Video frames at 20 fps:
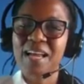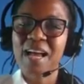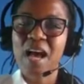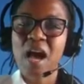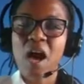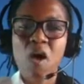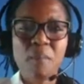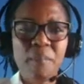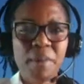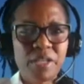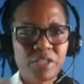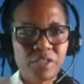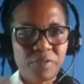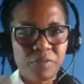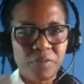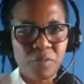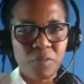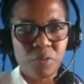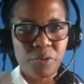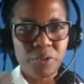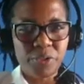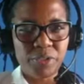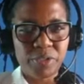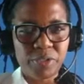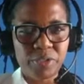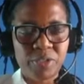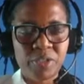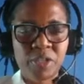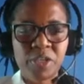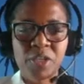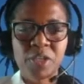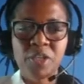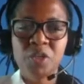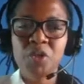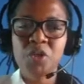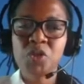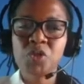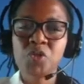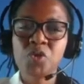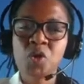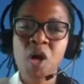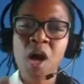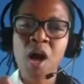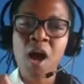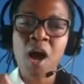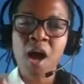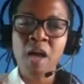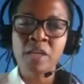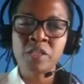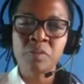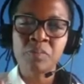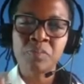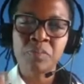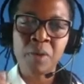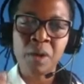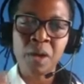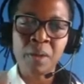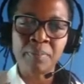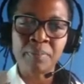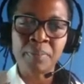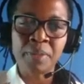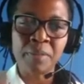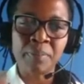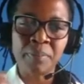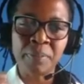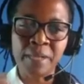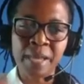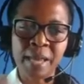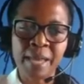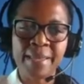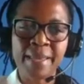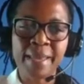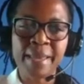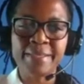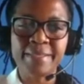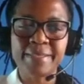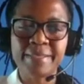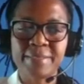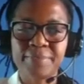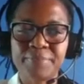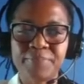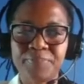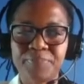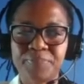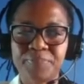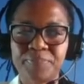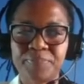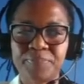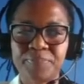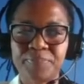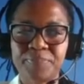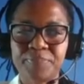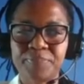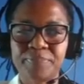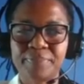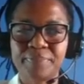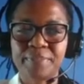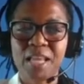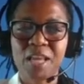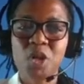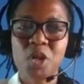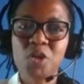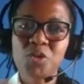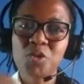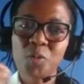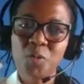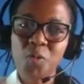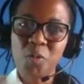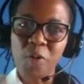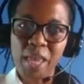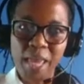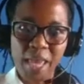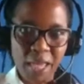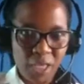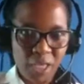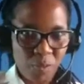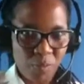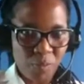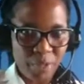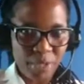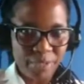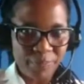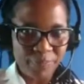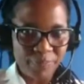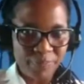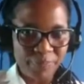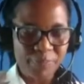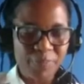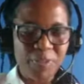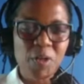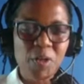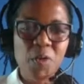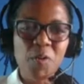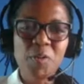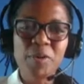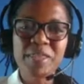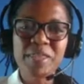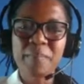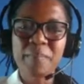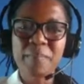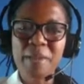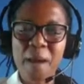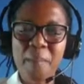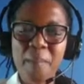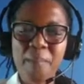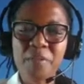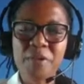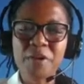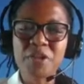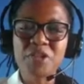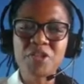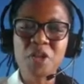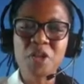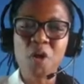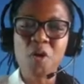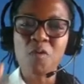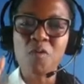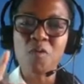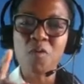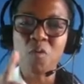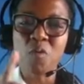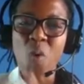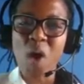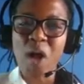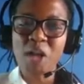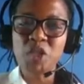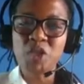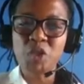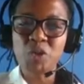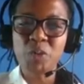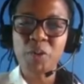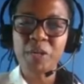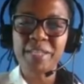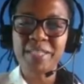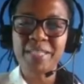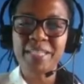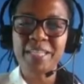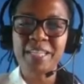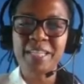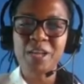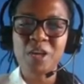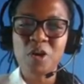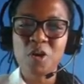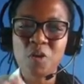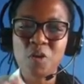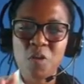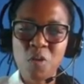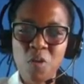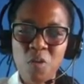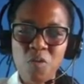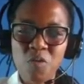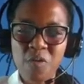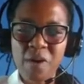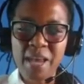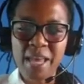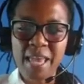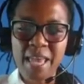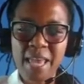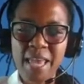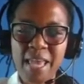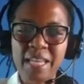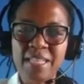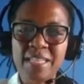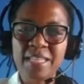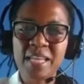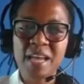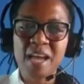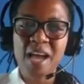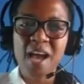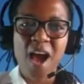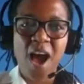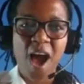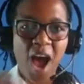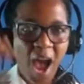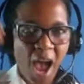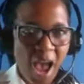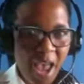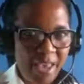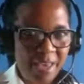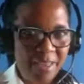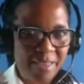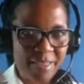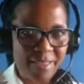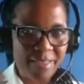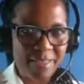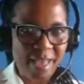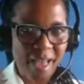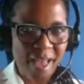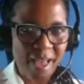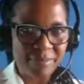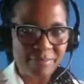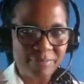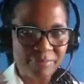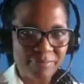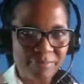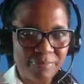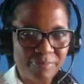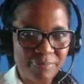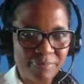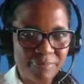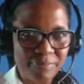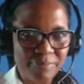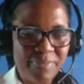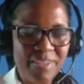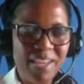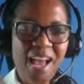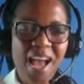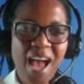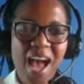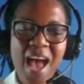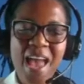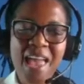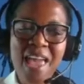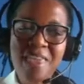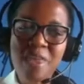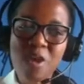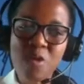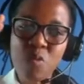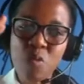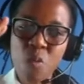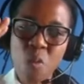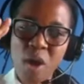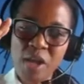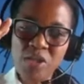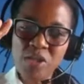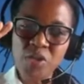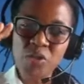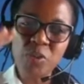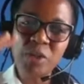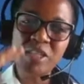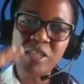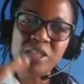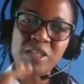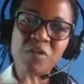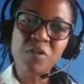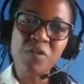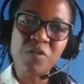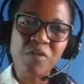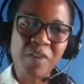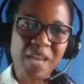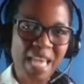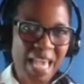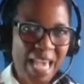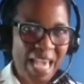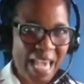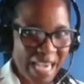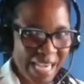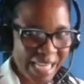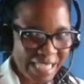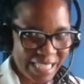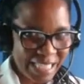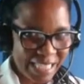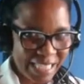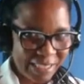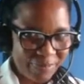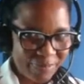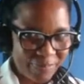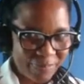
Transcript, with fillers: how much force is your heart pumping blood at? So for anyone with a blood pressure of 120 over 8 higher than that, higher than 120 over 80,